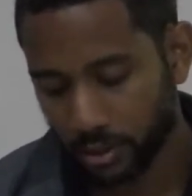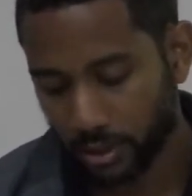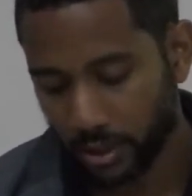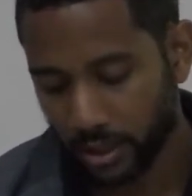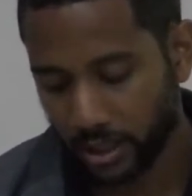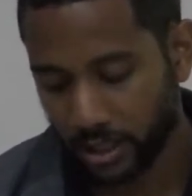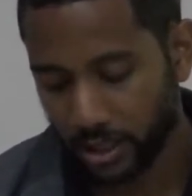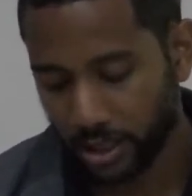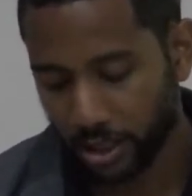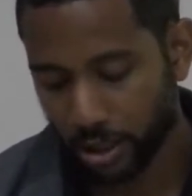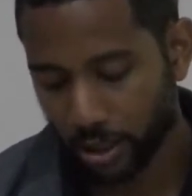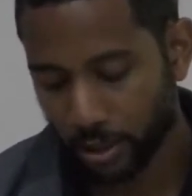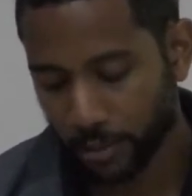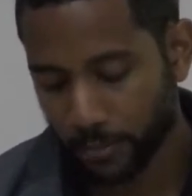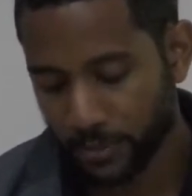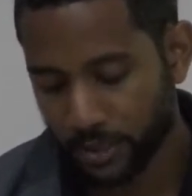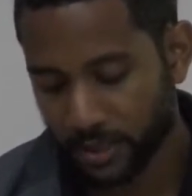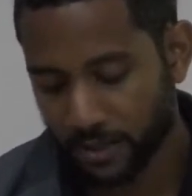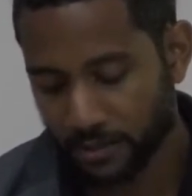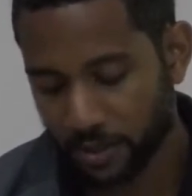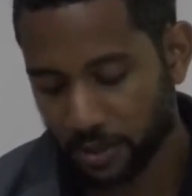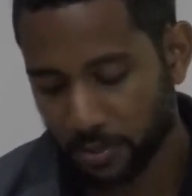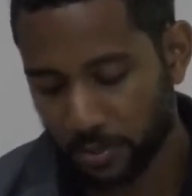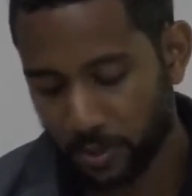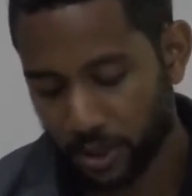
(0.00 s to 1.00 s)
idioms
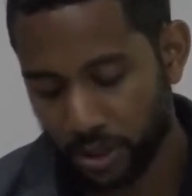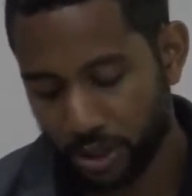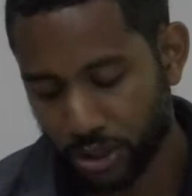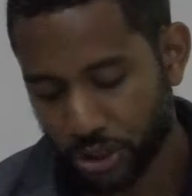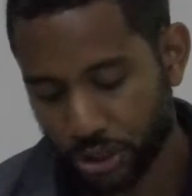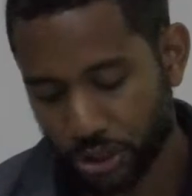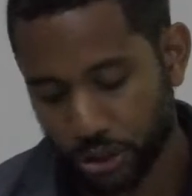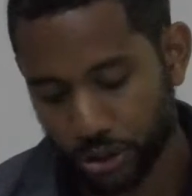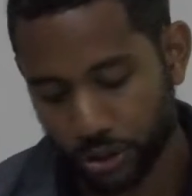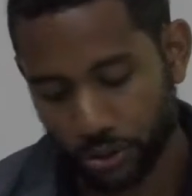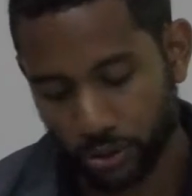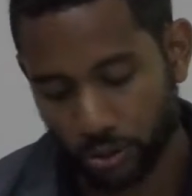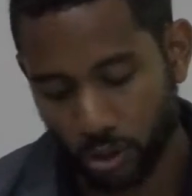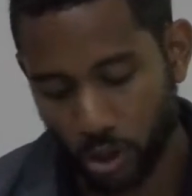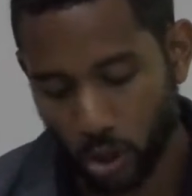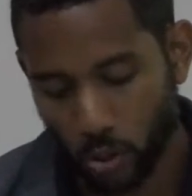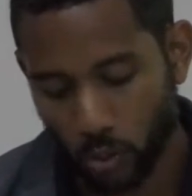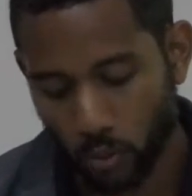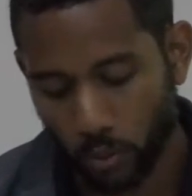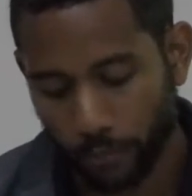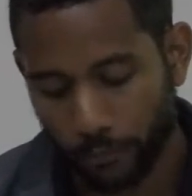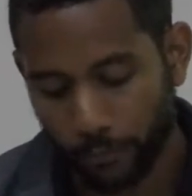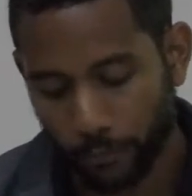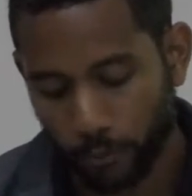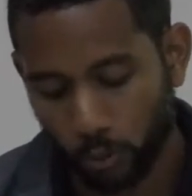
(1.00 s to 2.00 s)
of speech,
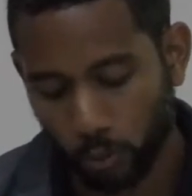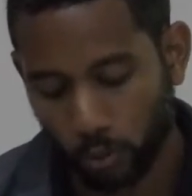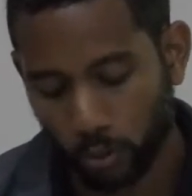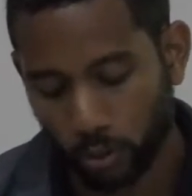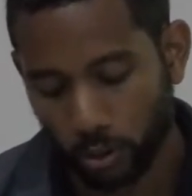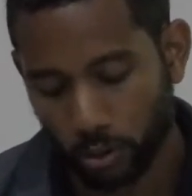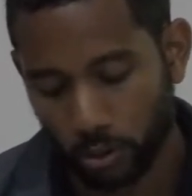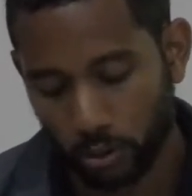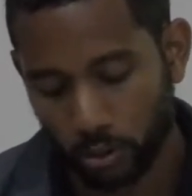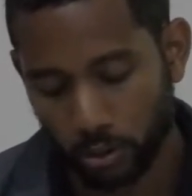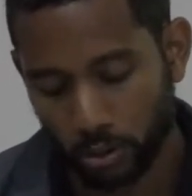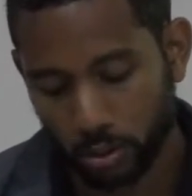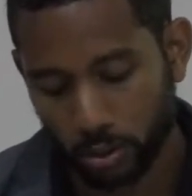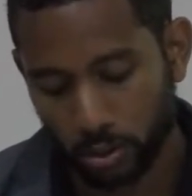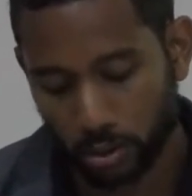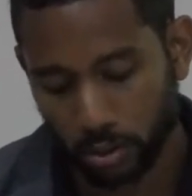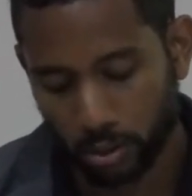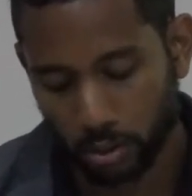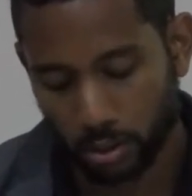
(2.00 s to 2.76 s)
our folklore,